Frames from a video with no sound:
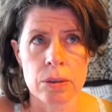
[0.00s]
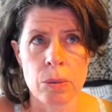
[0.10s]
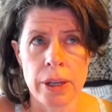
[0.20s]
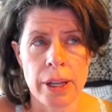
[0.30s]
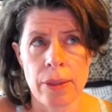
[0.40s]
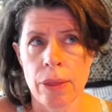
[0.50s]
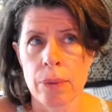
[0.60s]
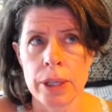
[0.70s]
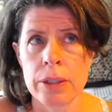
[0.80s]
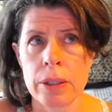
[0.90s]
What can
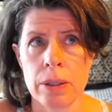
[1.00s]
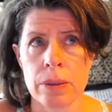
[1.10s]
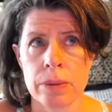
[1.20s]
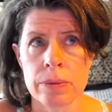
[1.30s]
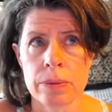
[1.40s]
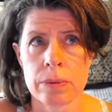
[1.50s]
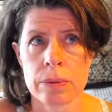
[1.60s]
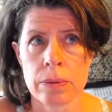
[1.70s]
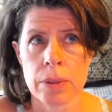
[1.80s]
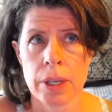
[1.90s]
3 do
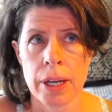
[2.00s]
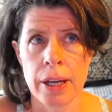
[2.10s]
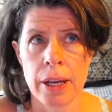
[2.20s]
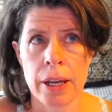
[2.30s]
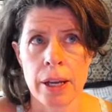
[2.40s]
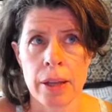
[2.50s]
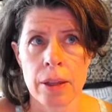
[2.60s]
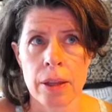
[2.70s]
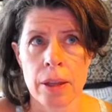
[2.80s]
that